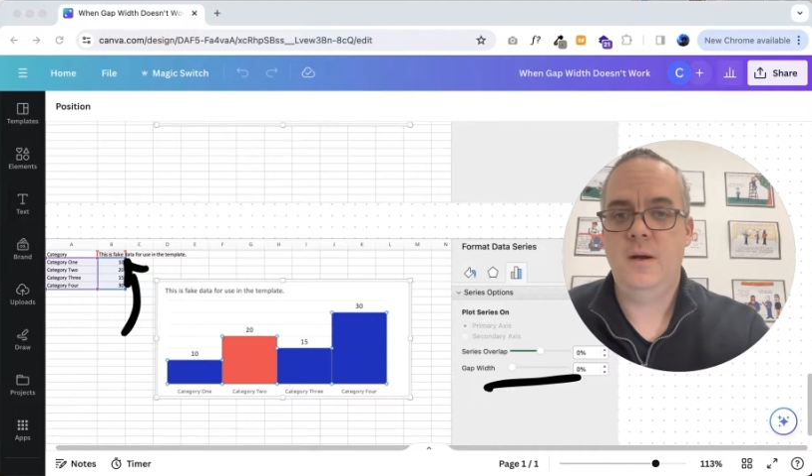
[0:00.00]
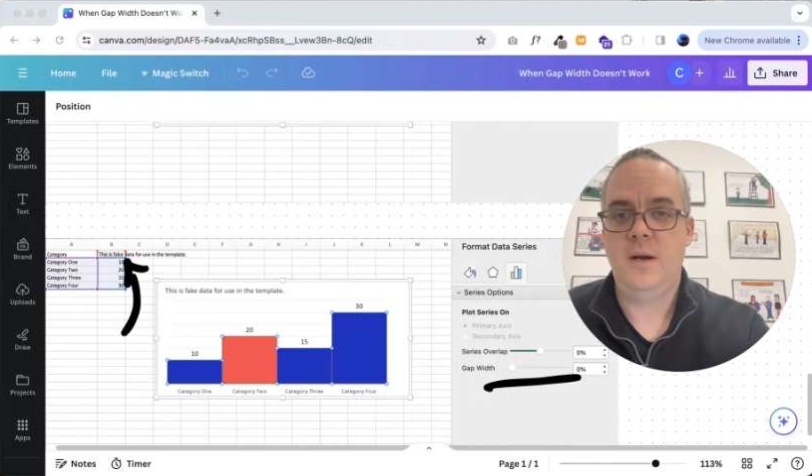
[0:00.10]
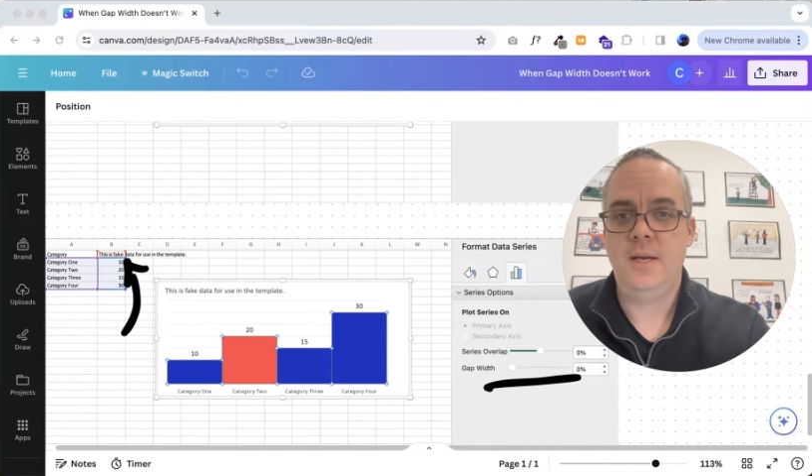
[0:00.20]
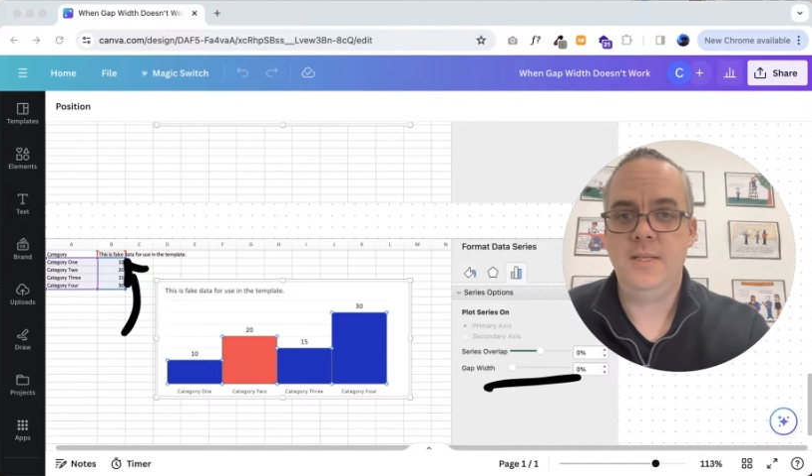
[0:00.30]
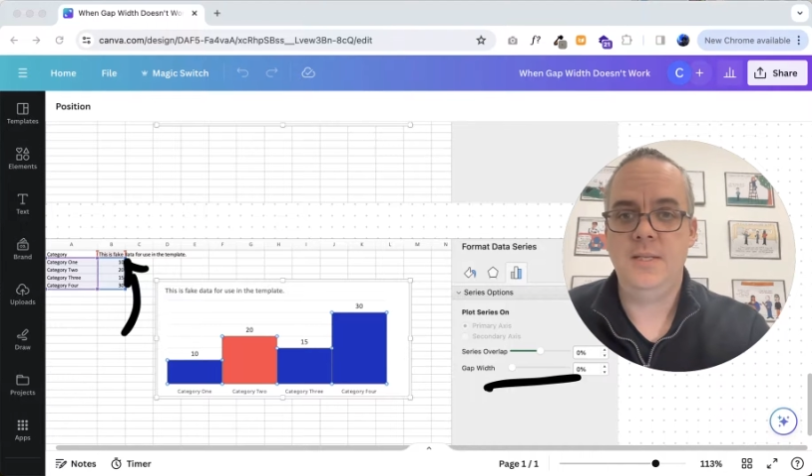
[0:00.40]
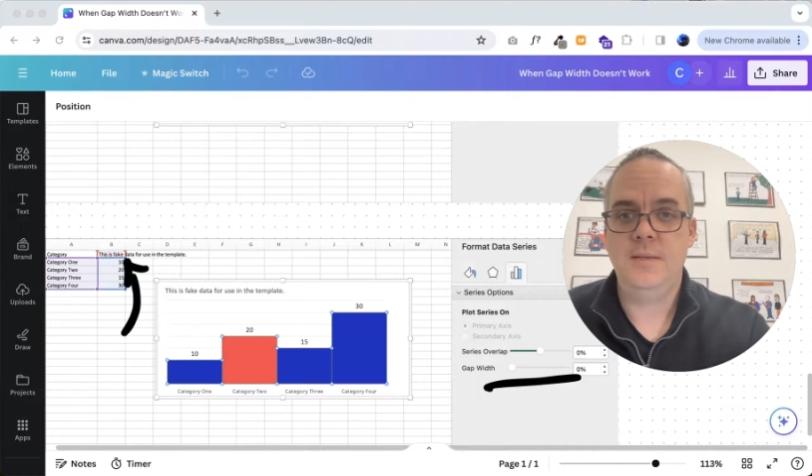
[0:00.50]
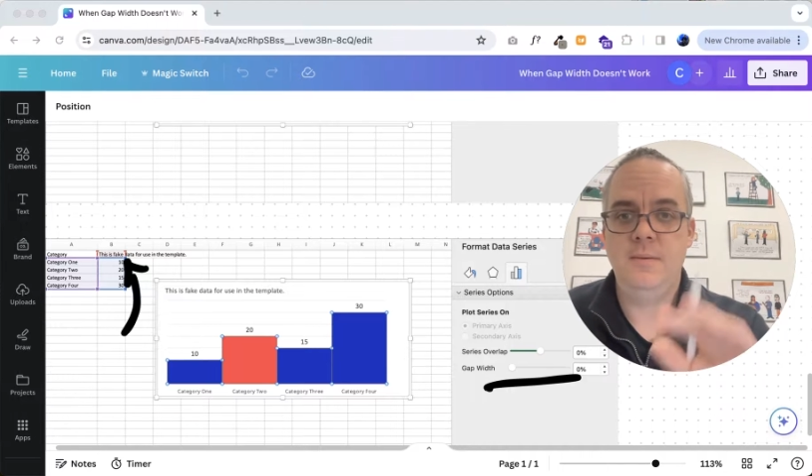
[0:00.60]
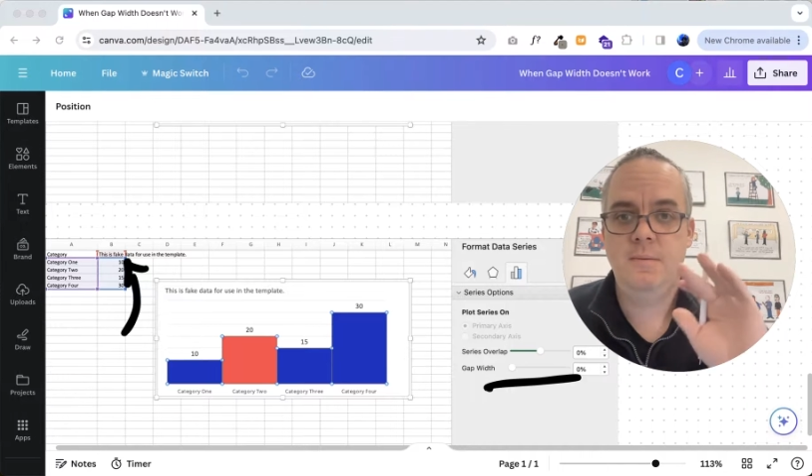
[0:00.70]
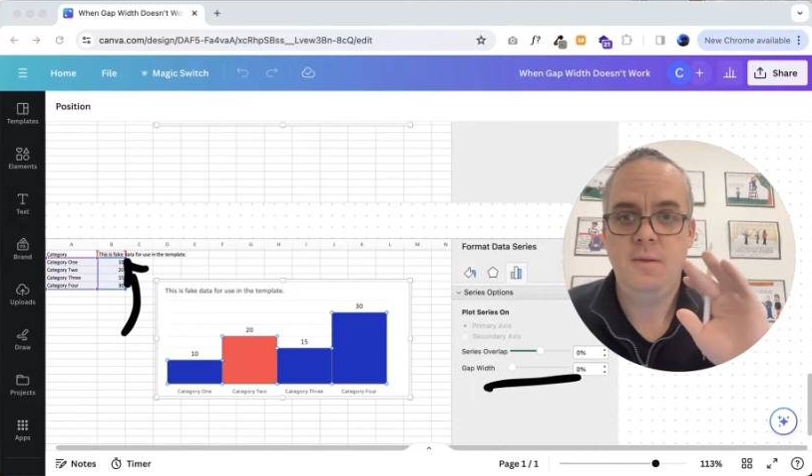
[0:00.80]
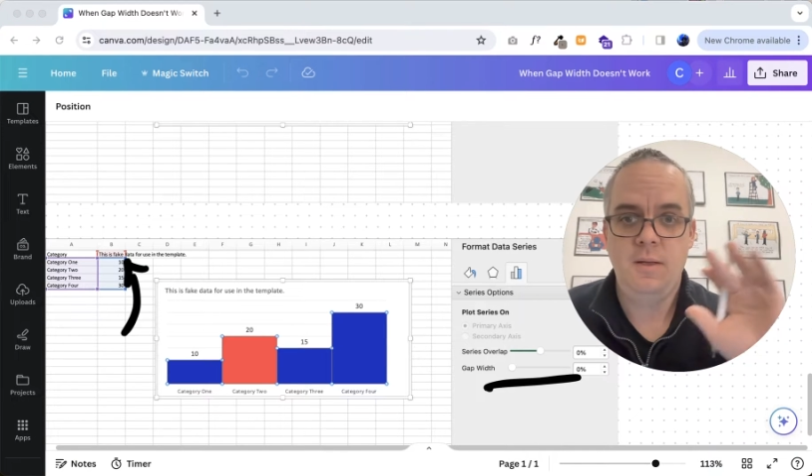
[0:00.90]
All right.
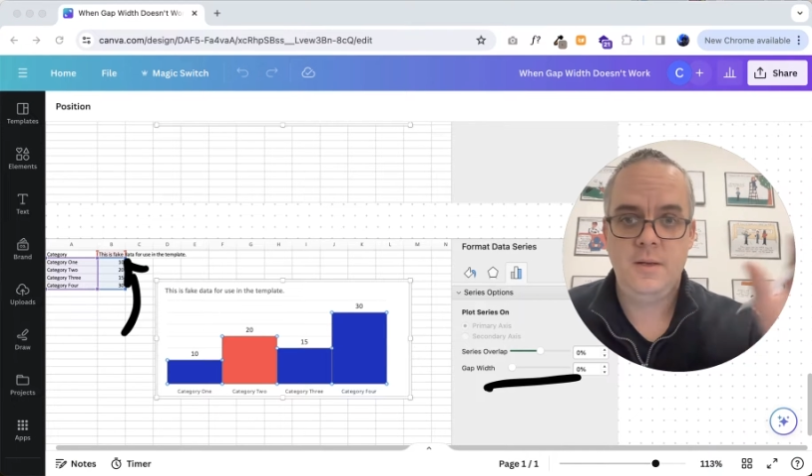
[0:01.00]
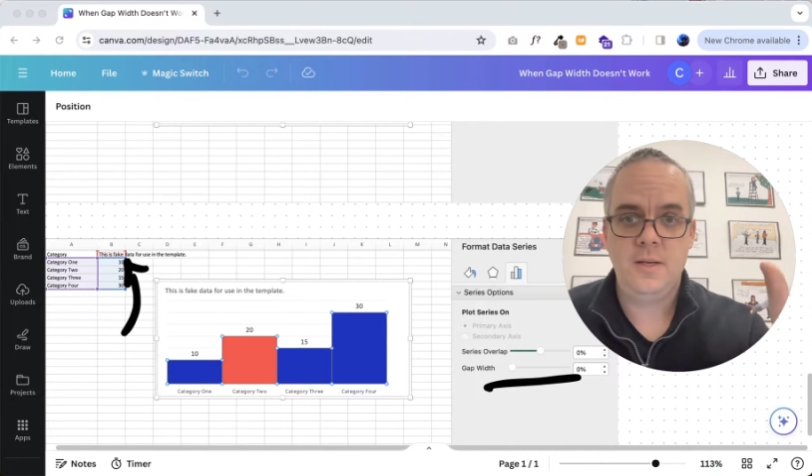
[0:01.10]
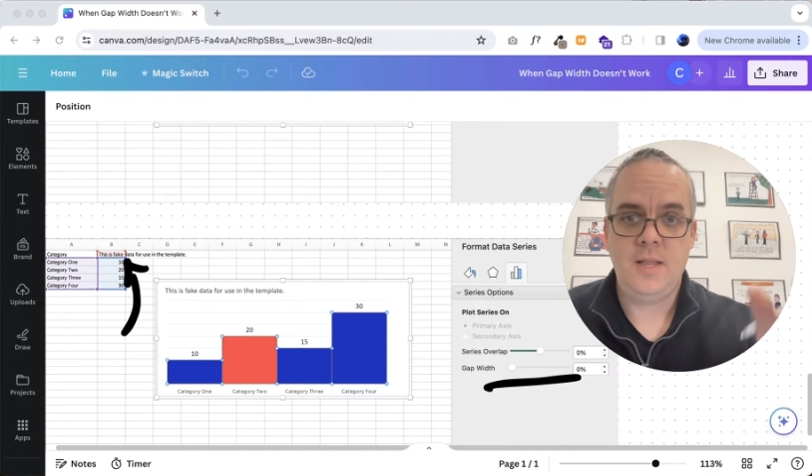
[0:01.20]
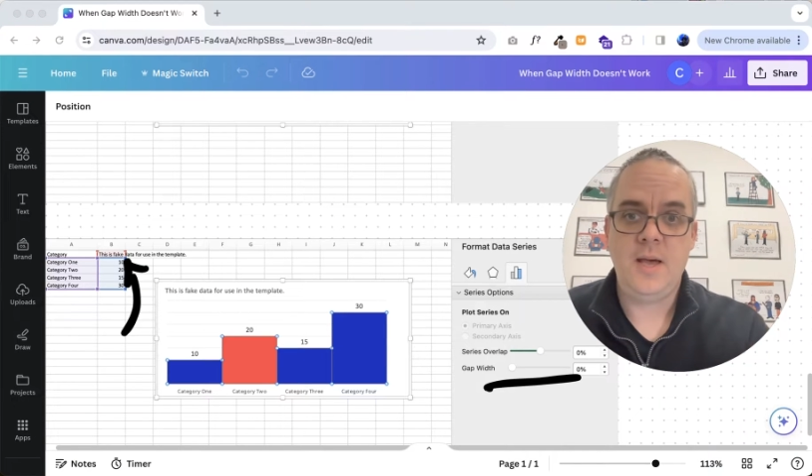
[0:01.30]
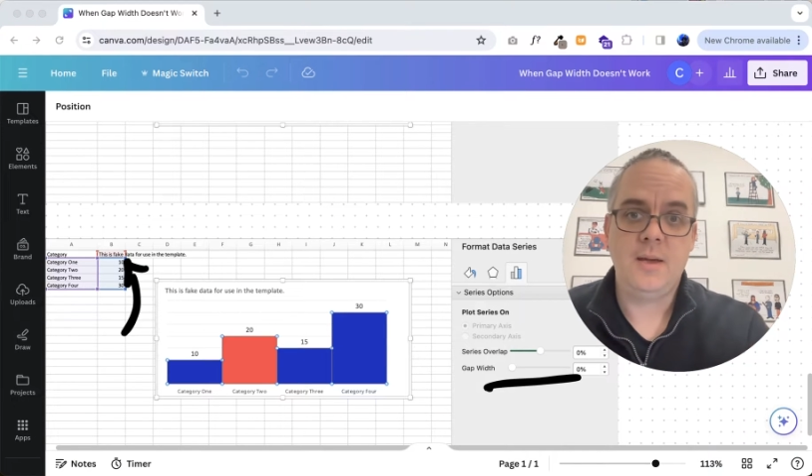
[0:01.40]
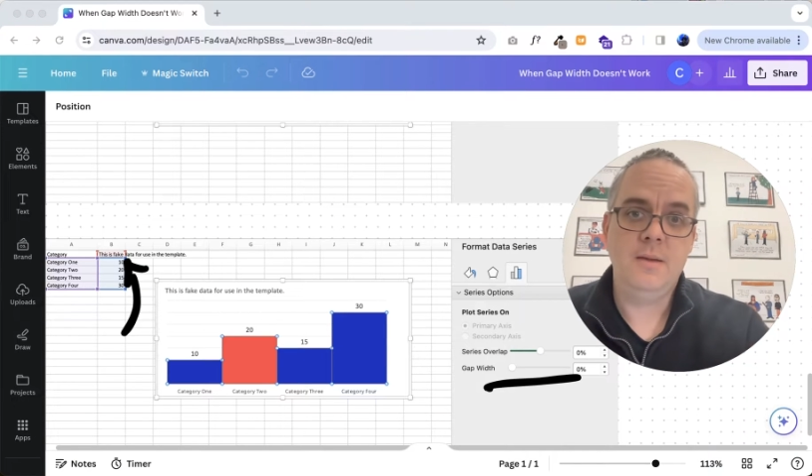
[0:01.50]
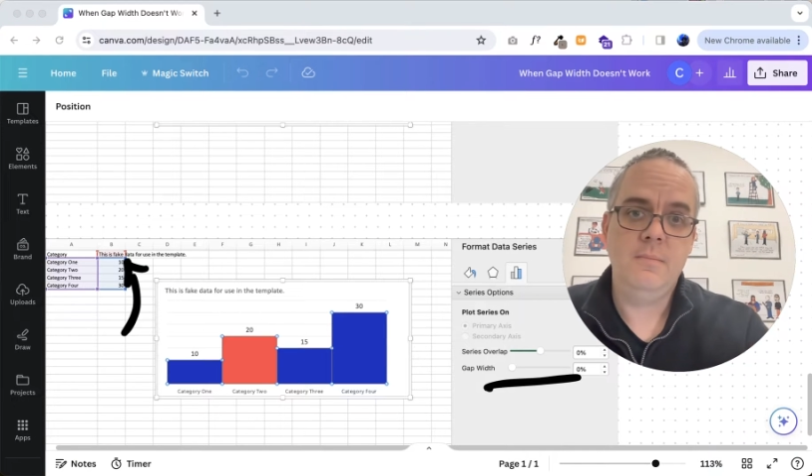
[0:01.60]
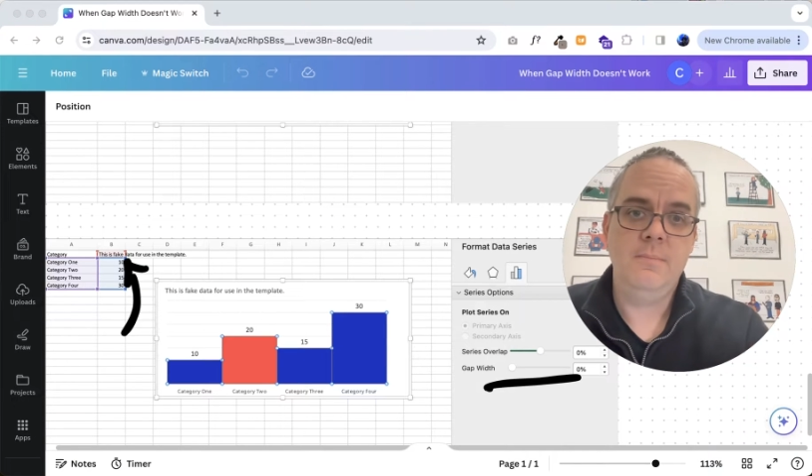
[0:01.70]
Good luck.